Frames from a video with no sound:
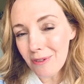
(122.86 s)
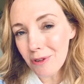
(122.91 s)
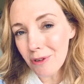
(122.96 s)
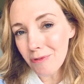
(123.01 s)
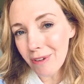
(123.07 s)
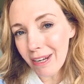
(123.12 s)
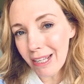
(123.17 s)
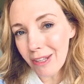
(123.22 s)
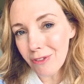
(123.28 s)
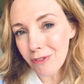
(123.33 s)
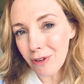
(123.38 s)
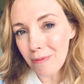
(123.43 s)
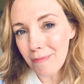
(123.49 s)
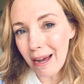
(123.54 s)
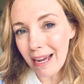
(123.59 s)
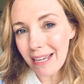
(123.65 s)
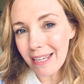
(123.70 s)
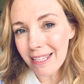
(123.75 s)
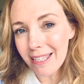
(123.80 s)
a read through
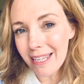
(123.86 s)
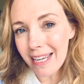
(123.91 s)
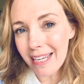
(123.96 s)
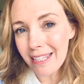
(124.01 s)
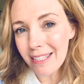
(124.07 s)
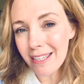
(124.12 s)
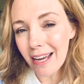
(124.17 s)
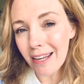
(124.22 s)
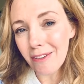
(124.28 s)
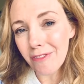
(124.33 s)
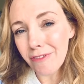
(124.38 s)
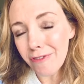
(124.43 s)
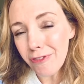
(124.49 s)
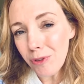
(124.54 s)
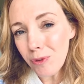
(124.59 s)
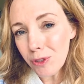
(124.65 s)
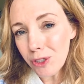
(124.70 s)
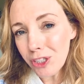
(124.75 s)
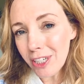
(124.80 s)
magazines, and
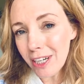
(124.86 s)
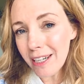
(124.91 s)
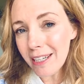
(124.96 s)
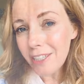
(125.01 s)
unfortunately